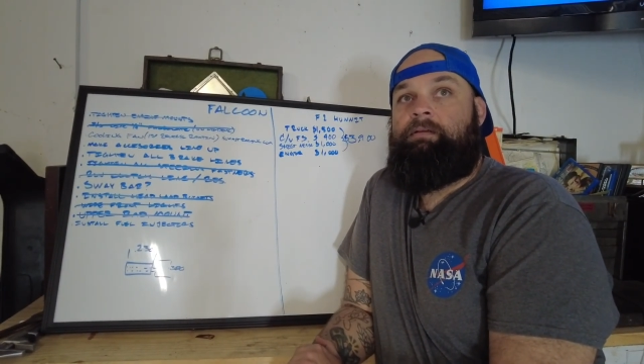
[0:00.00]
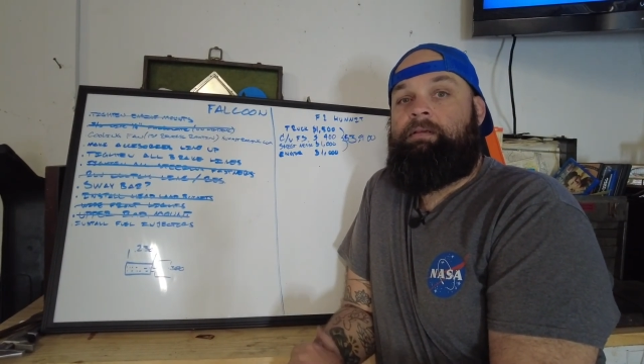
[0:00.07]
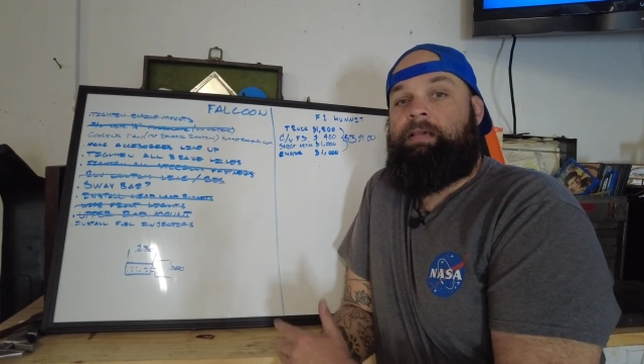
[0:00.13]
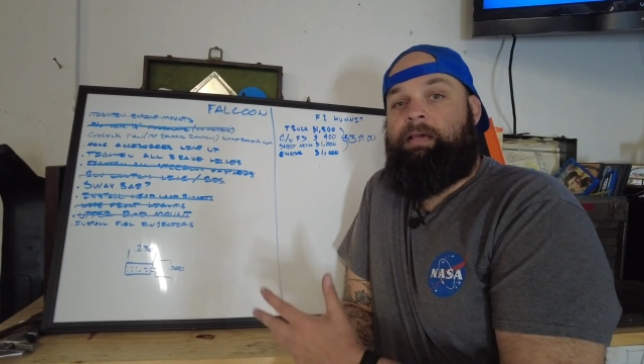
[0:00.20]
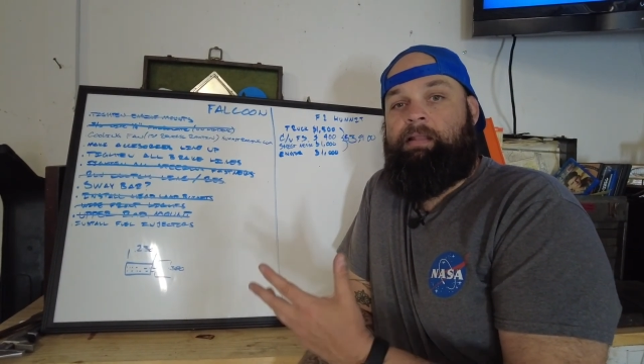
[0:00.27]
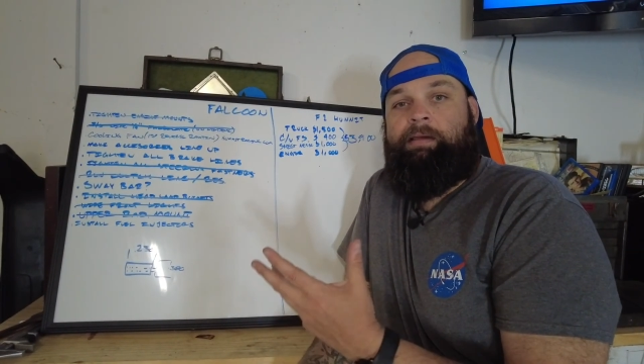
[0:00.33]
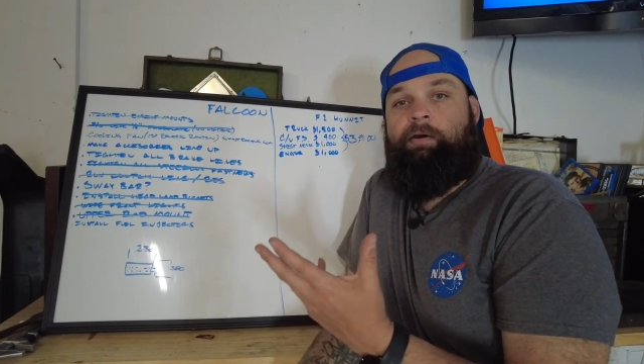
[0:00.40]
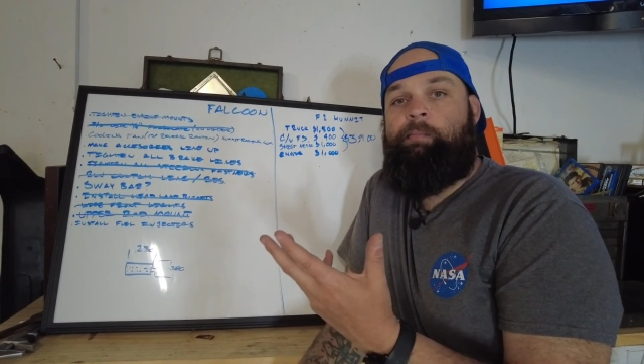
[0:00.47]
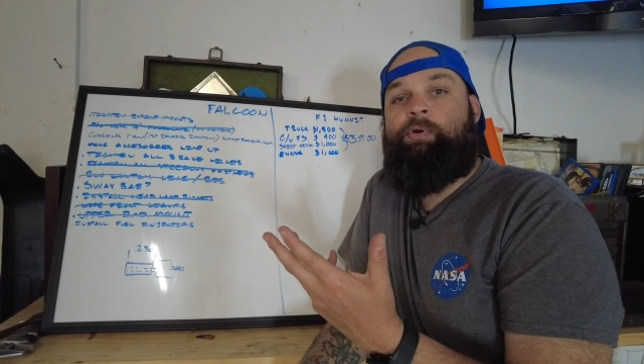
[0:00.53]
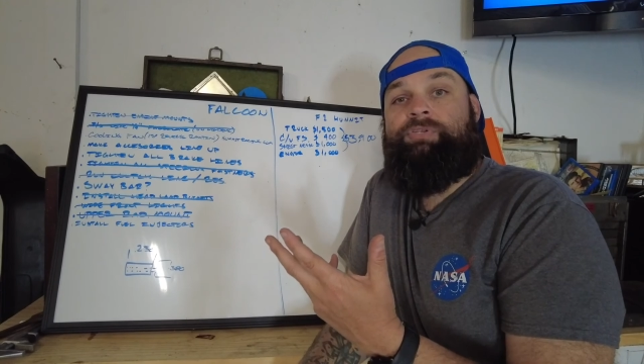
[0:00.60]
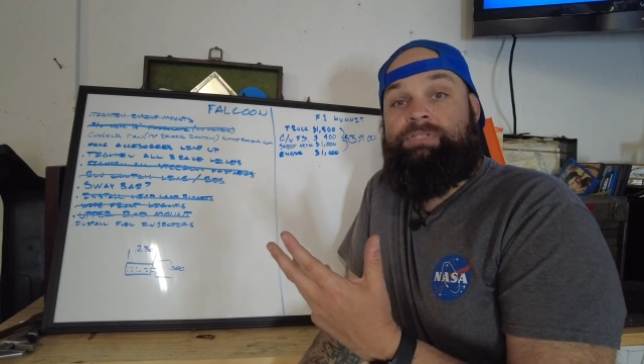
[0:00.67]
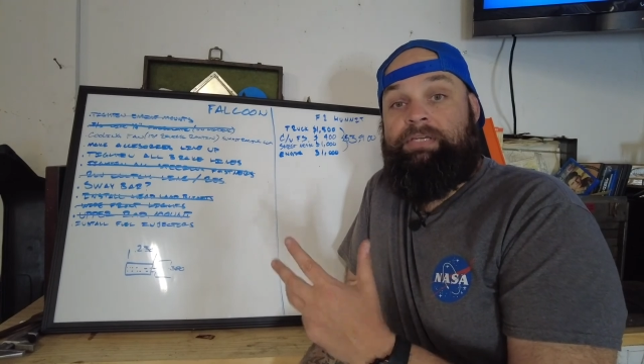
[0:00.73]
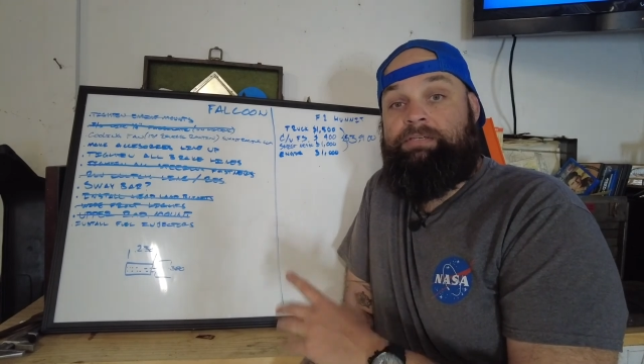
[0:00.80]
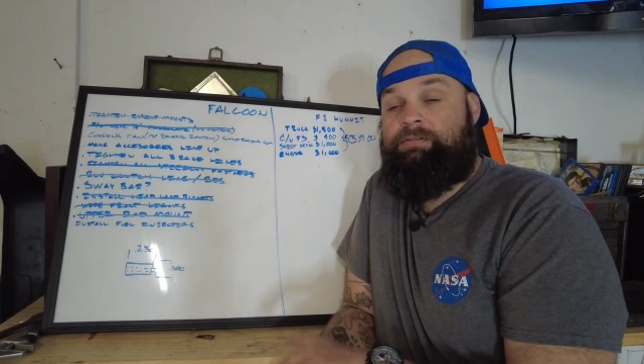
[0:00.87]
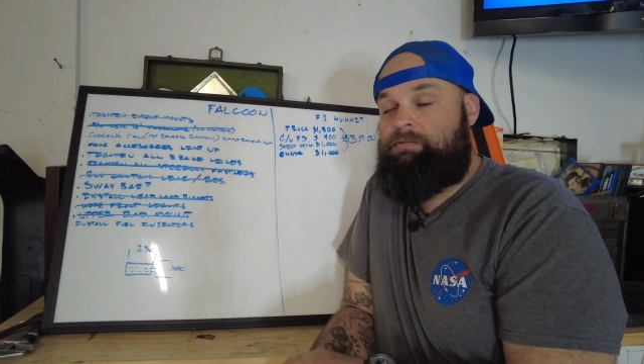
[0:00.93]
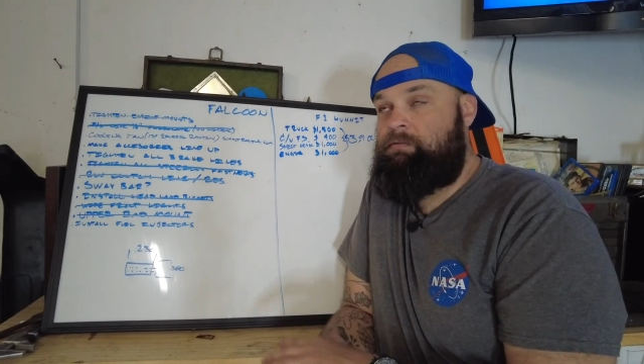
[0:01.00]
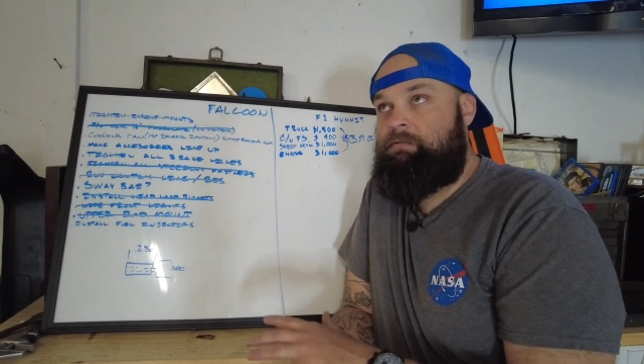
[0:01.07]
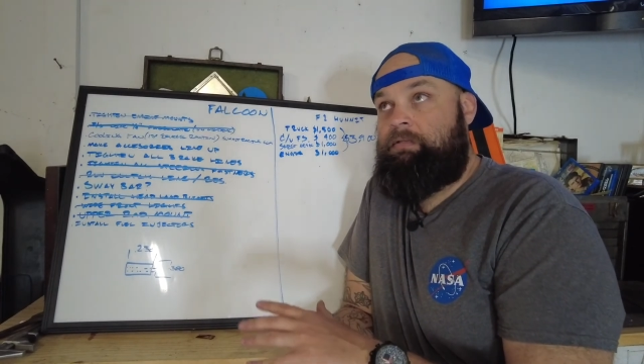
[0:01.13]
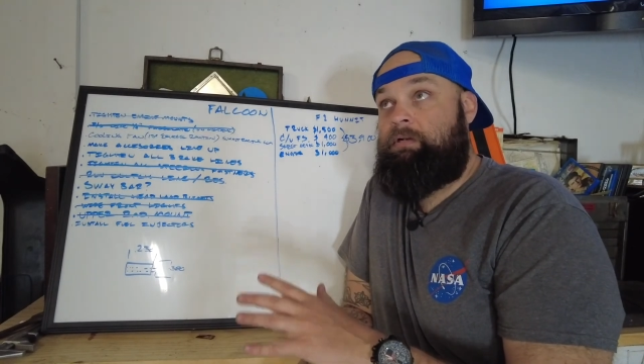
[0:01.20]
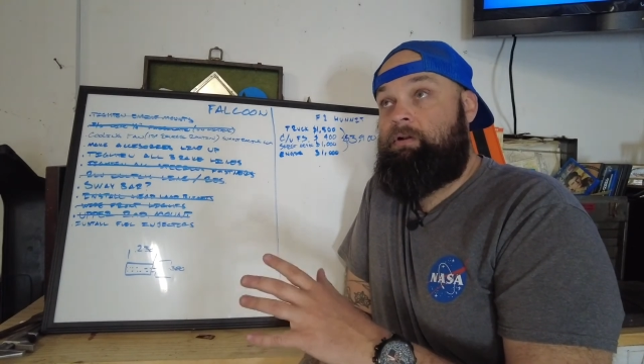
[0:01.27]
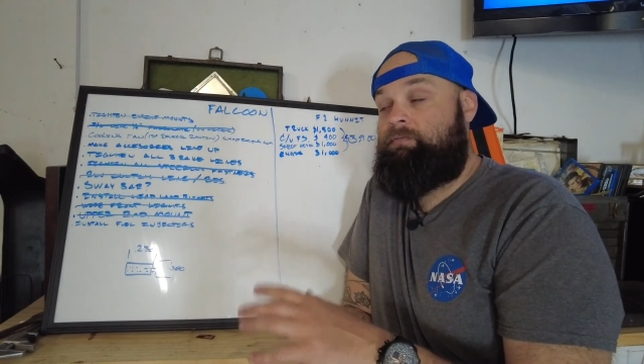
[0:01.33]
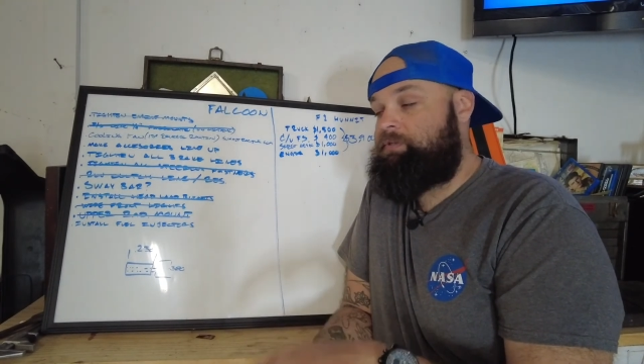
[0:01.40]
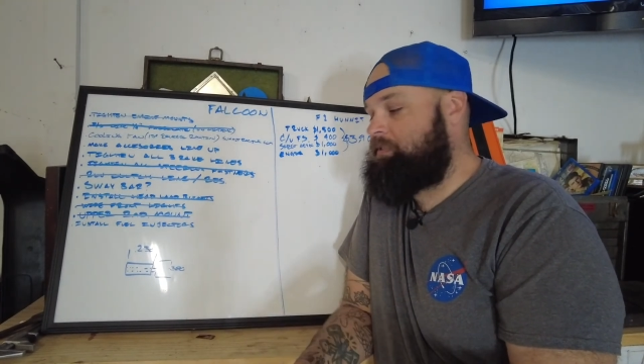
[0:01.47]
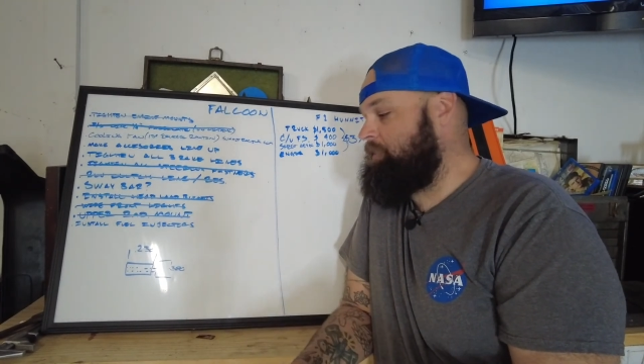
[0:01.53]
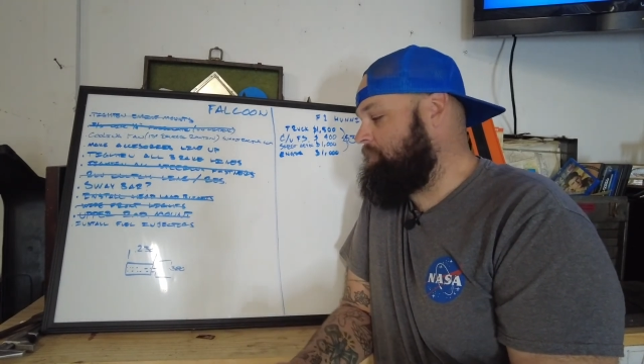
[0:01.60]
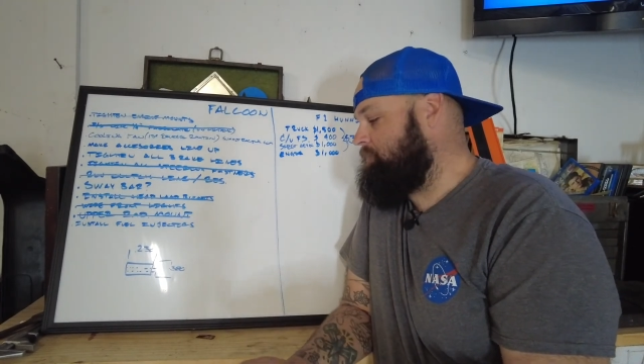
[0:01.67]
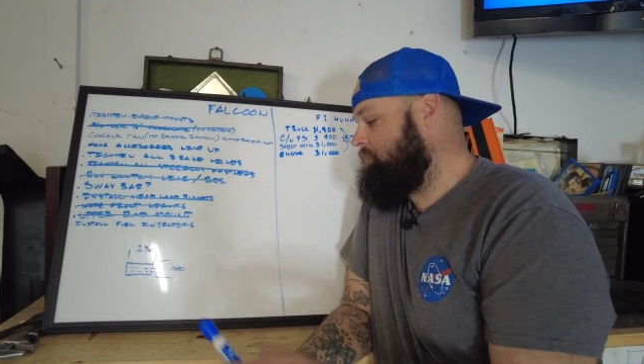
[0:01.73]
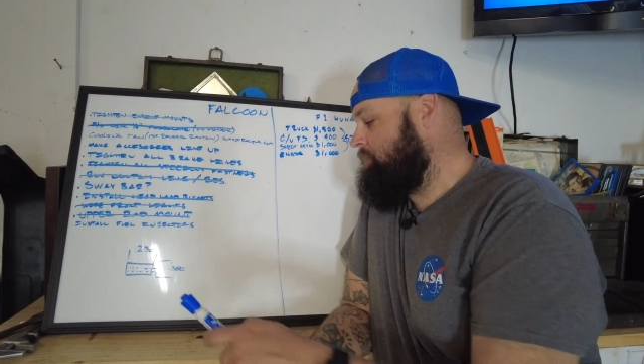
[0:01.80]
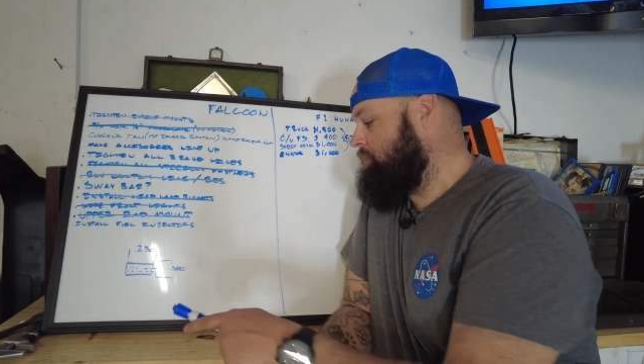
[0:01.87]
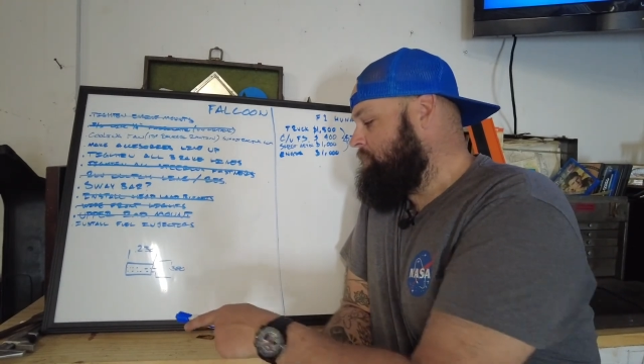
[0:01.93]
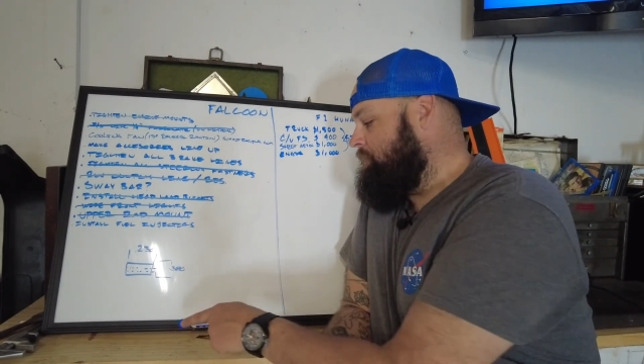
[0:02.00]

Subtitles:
Yeah, like almost 6, a little over 6.